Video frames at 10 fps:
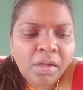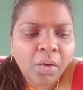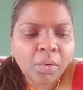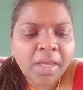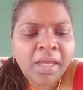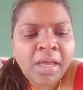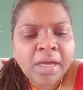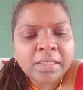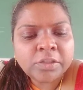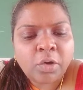Okay,
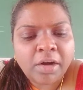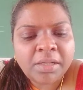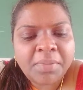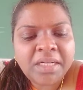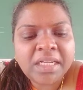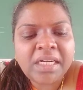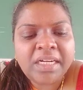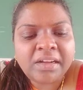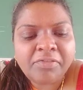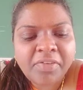so automatically
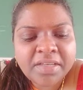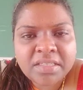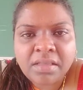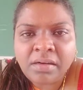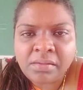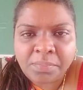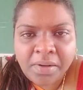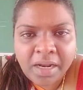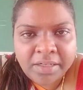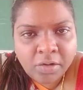it affects the
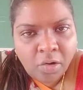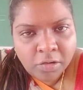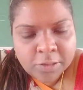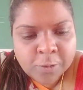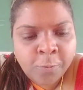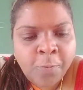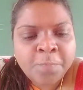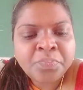blood also,